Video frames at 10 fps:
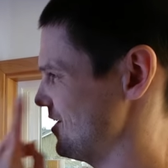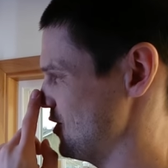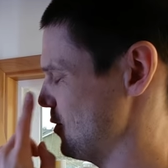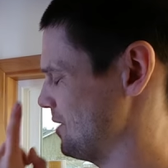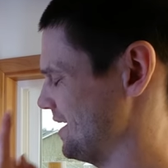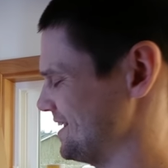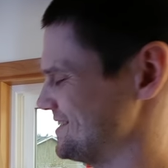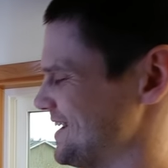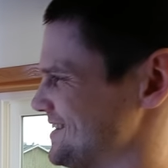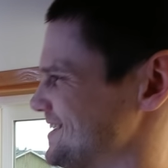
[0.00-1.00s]
No pun
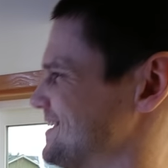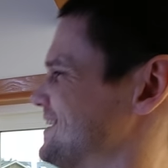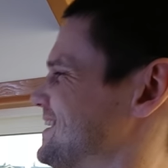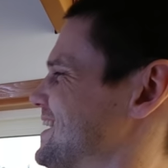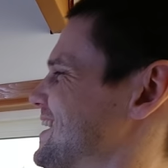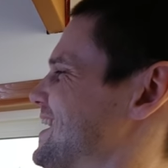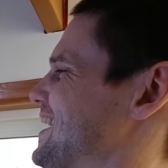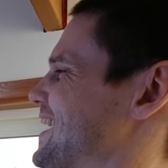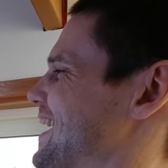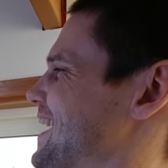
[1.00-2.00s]
intended.
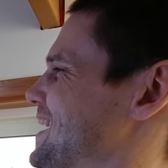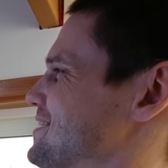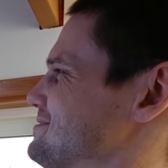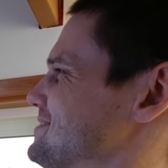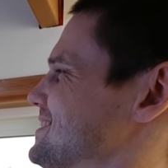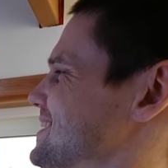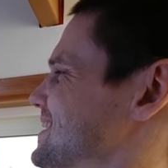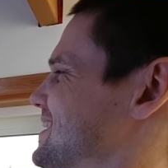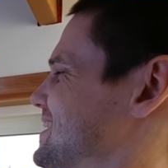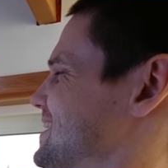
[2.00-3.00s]
And
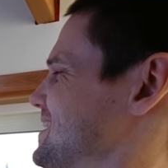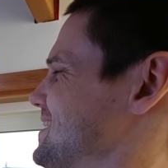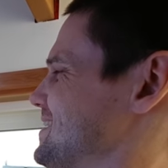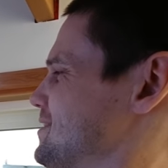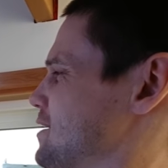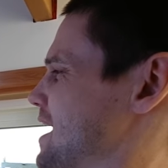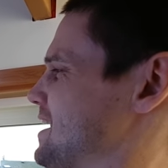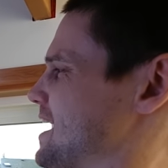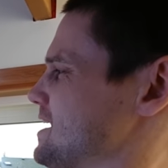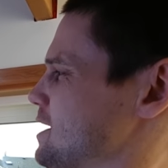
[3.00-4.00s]

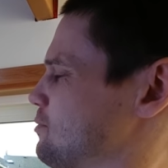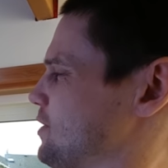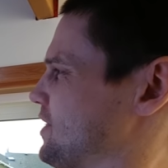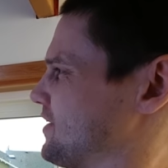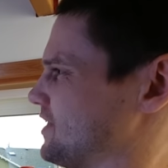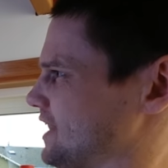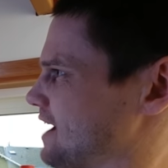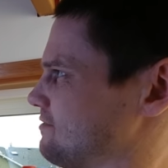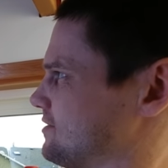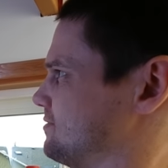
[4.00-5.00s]
end up with like the
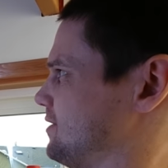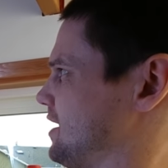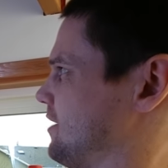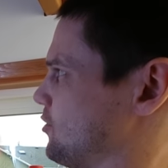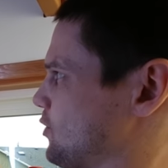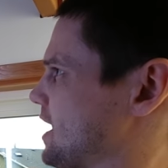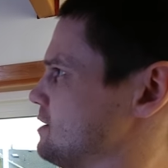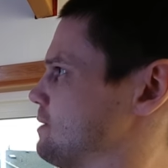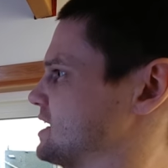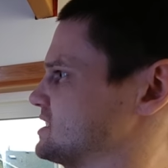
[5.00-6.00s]
left and the right
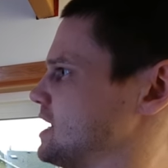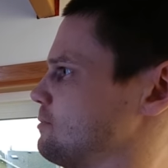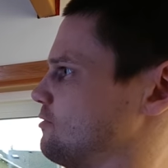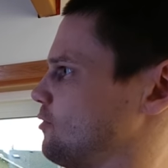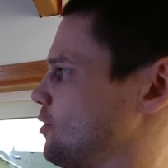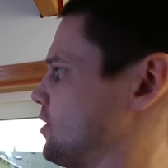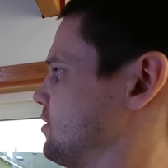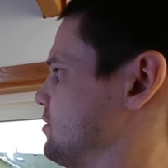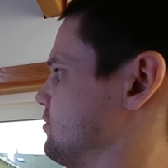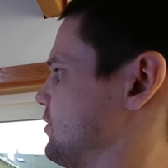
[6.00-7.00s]
mixed up for
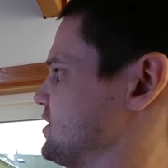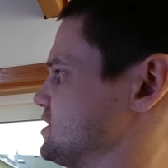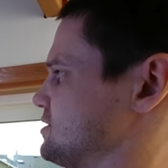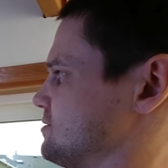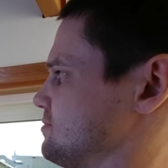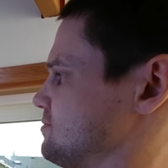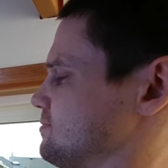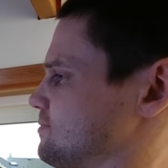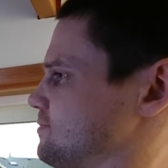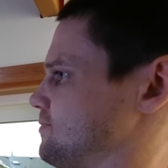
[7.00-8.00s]
this
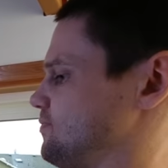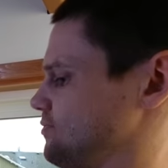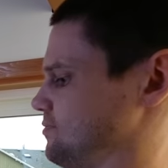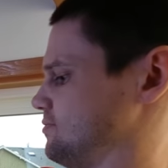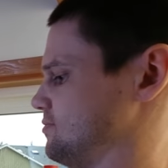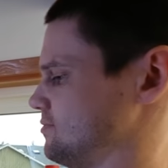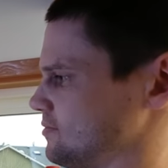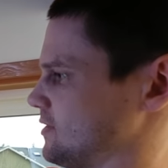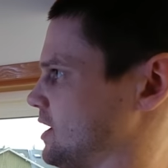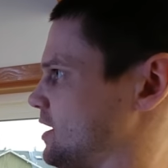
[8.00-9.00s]

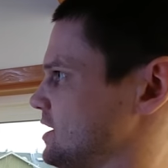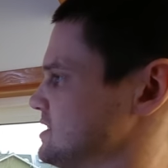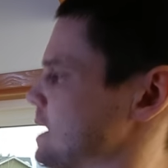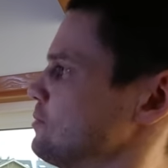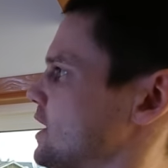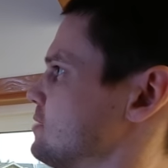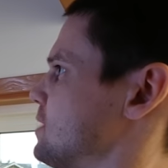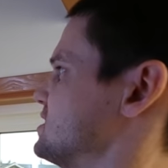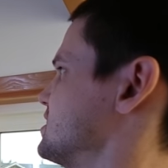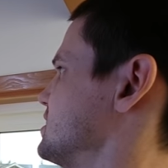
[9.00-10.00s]
template,
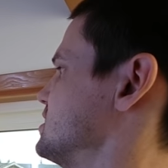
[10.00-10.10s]
basically.